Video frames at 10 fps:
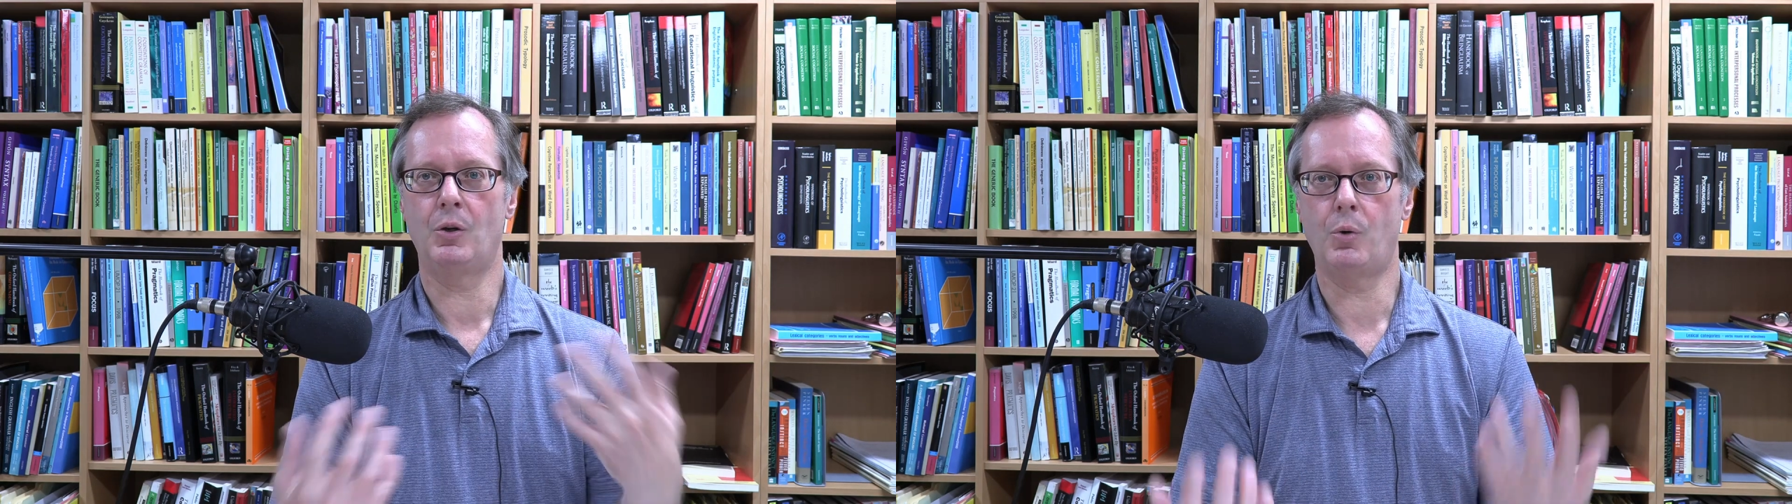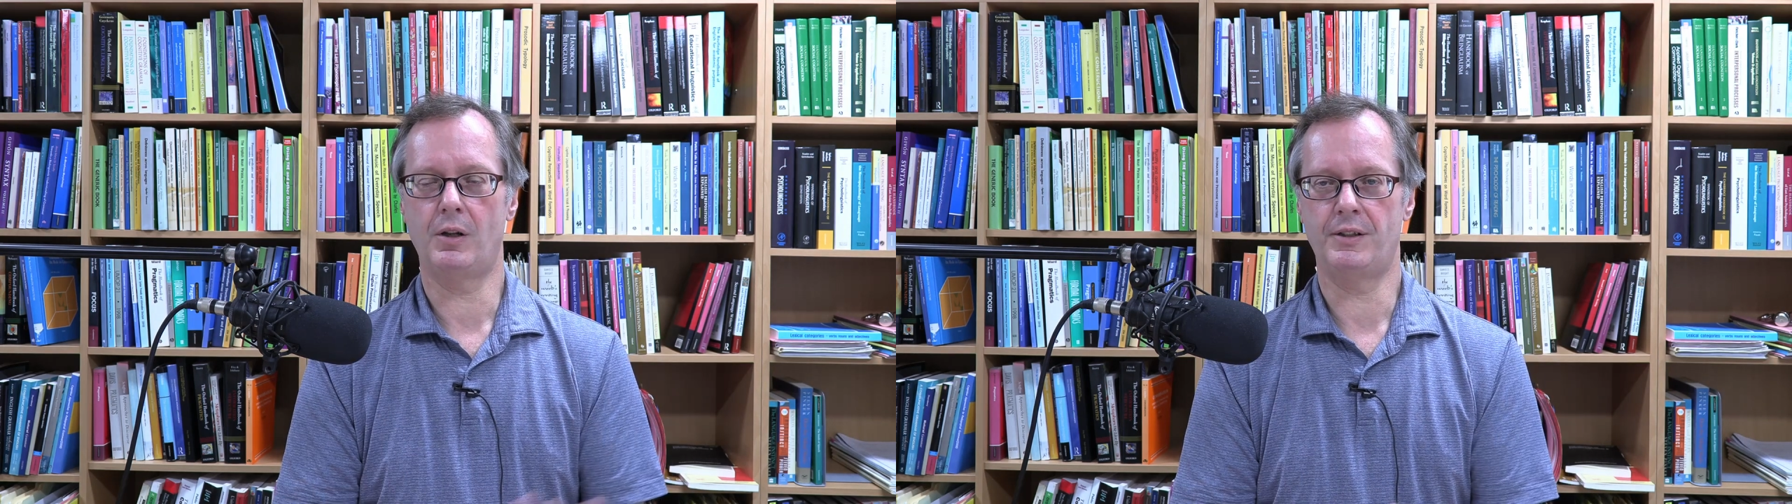
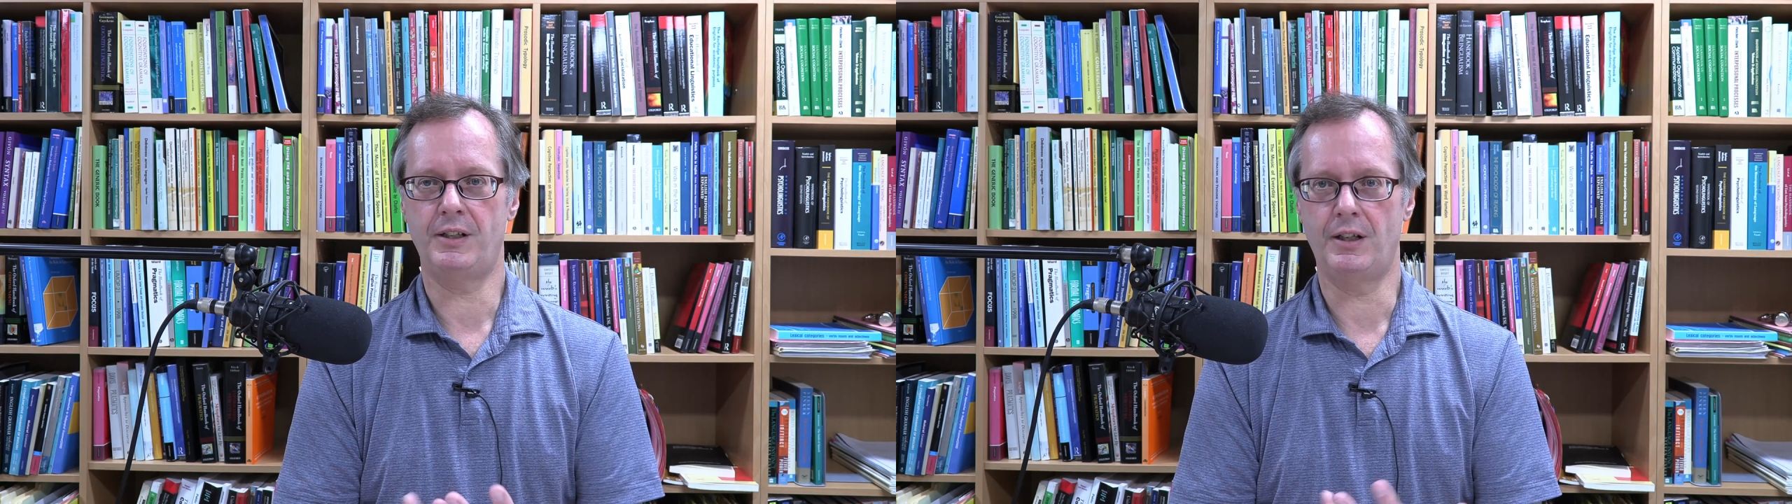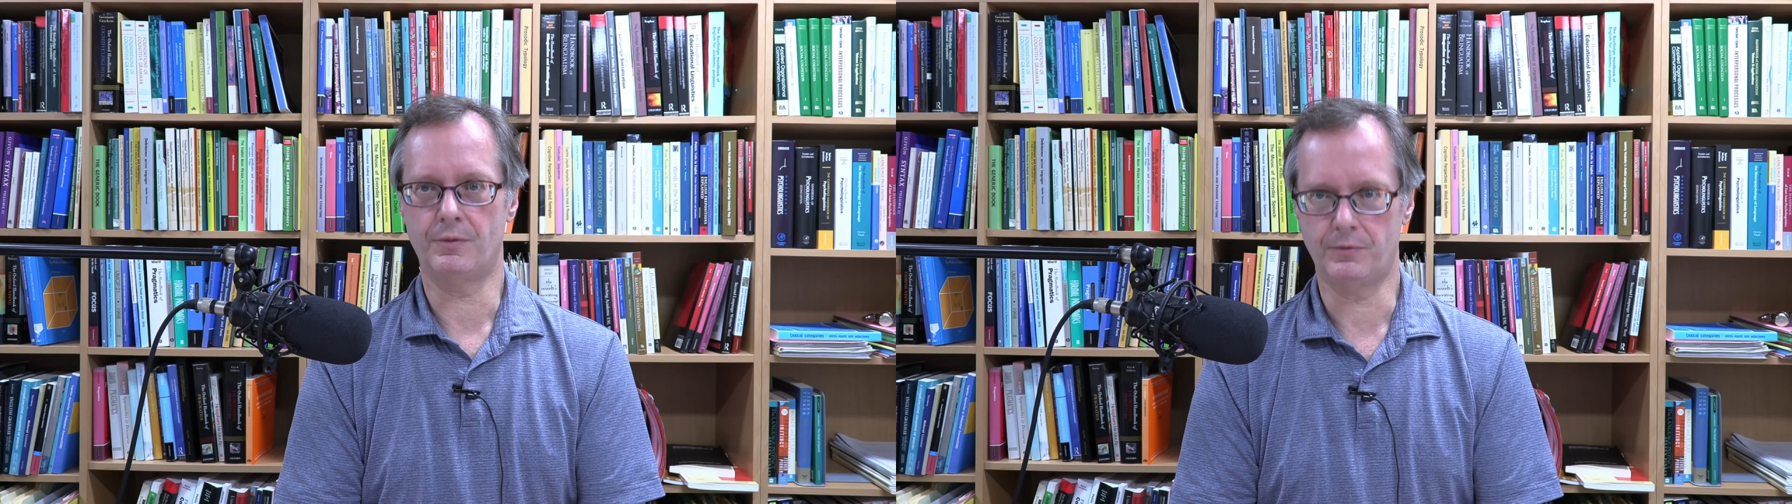
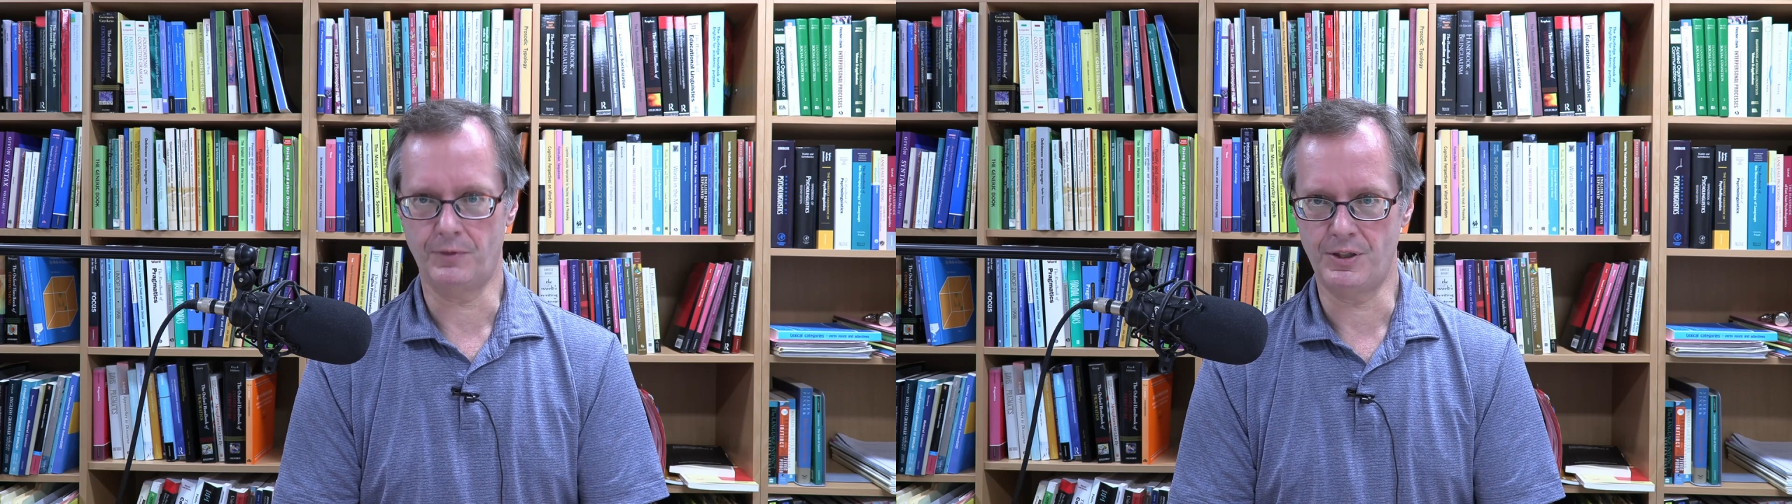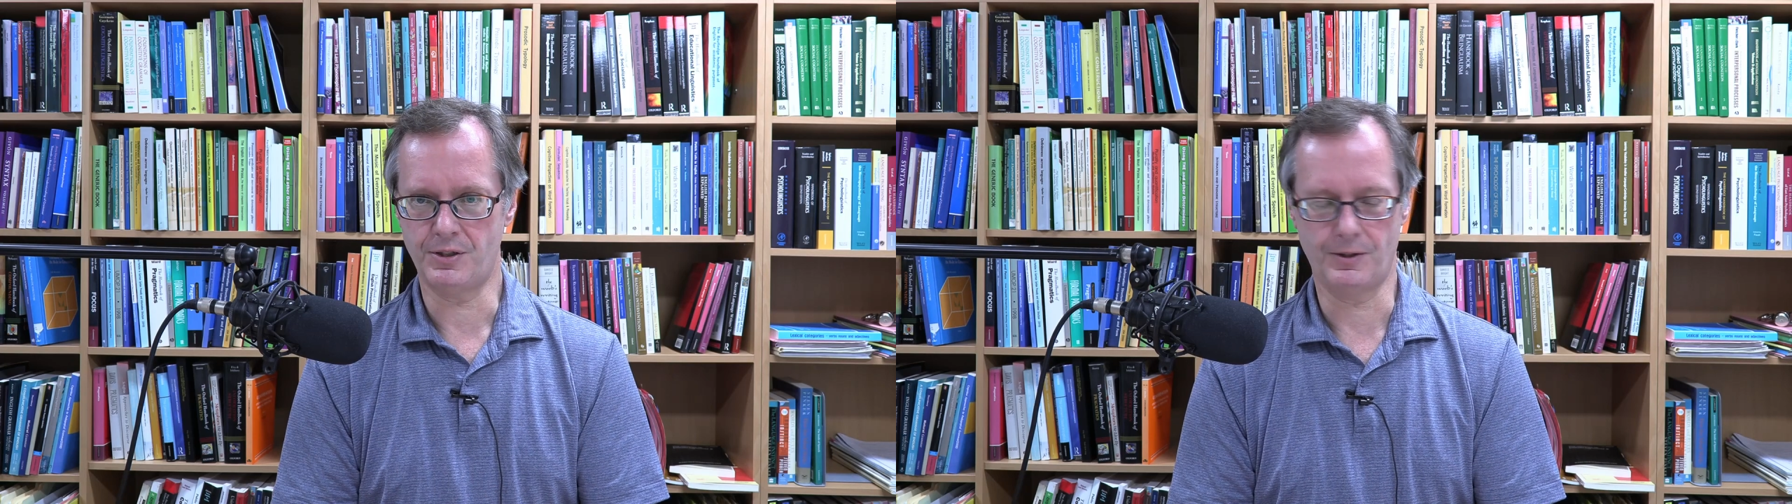qualitative
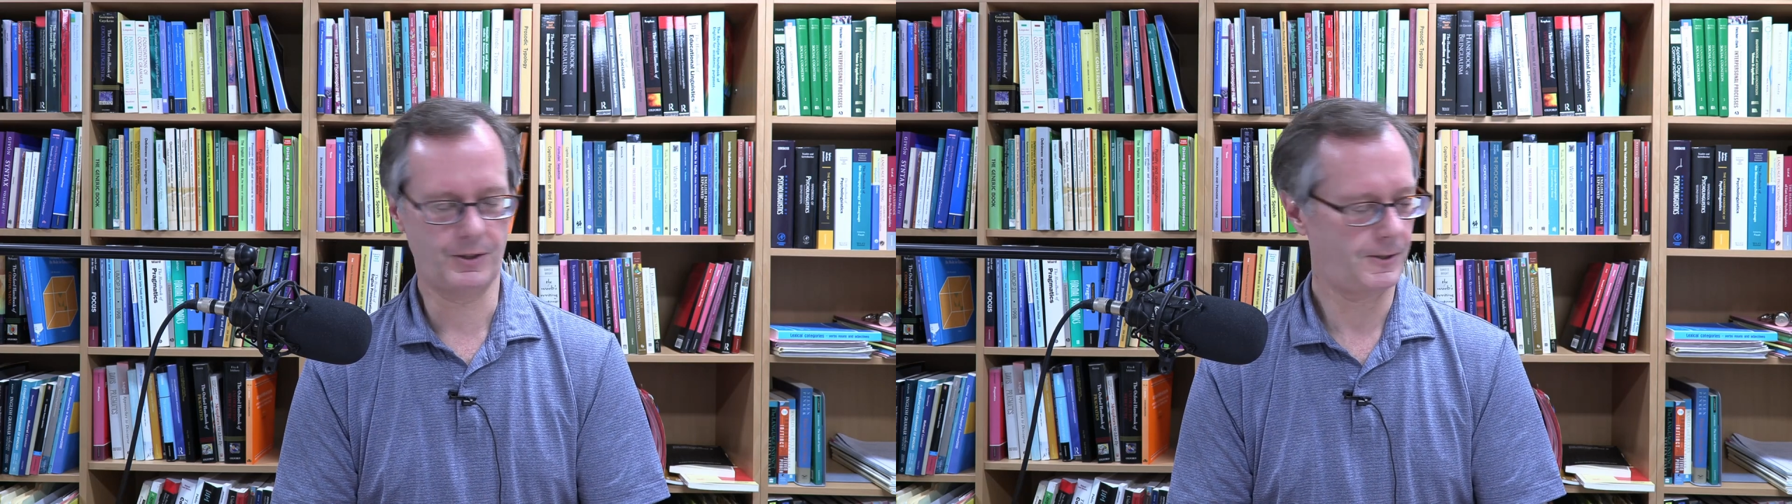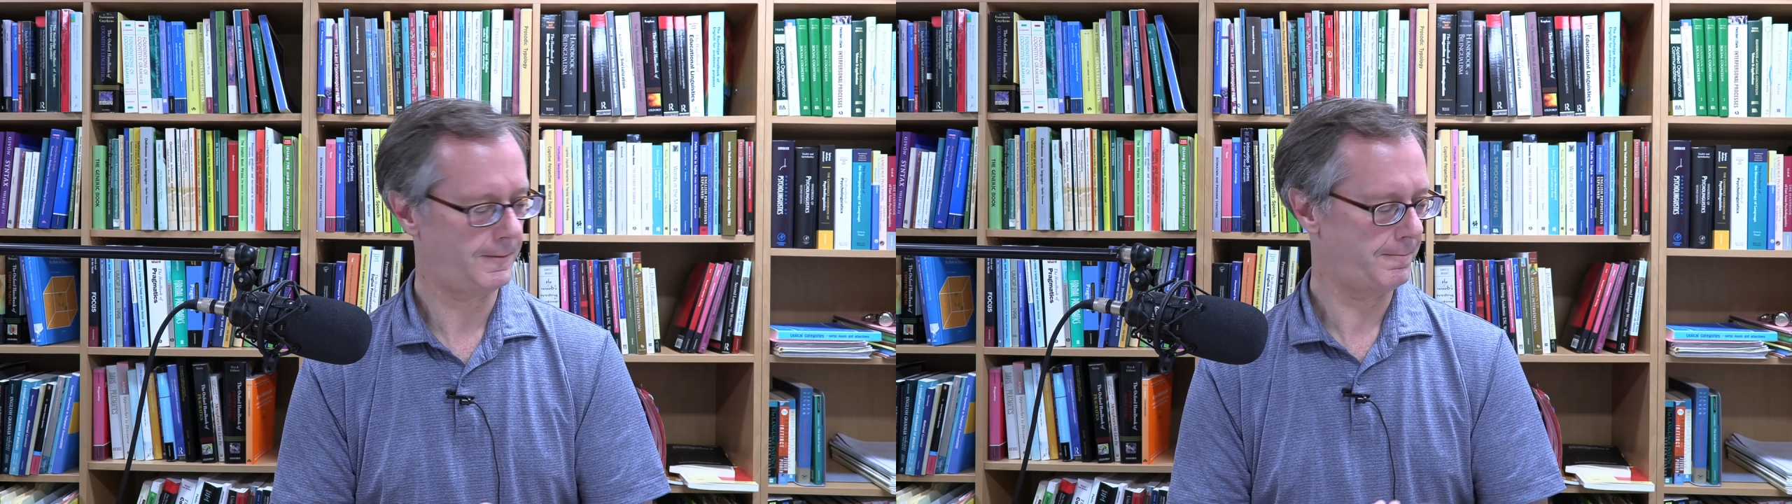
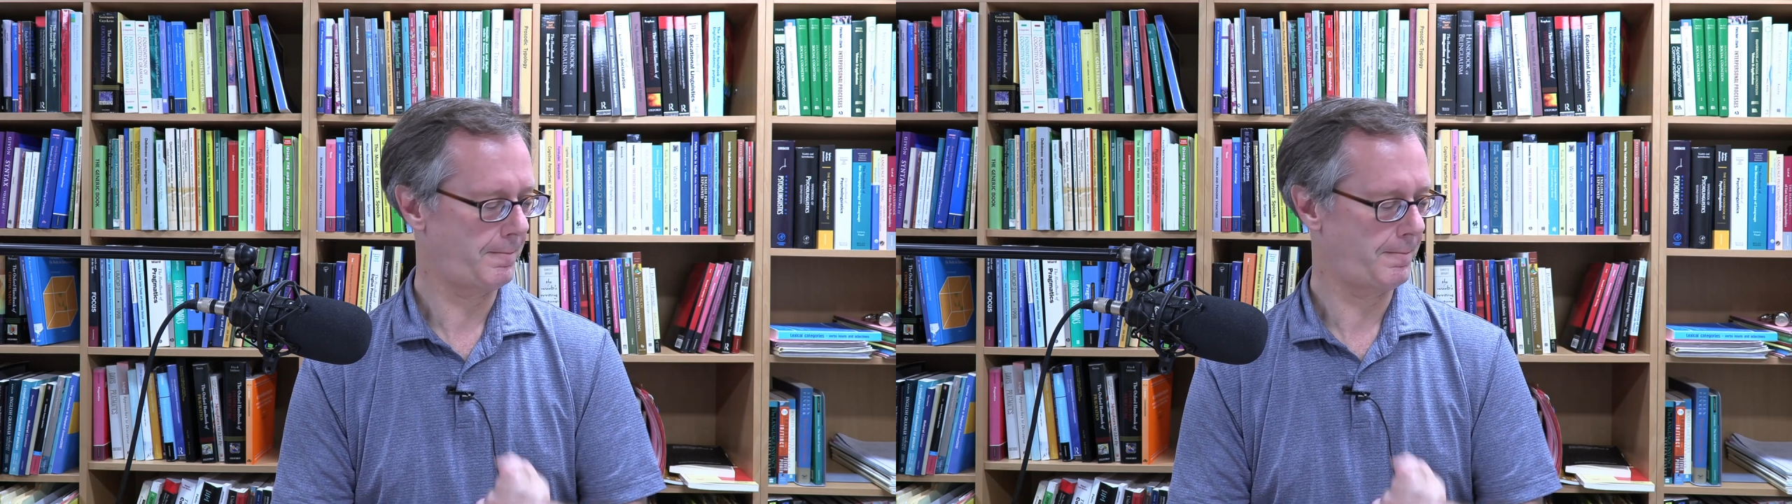research.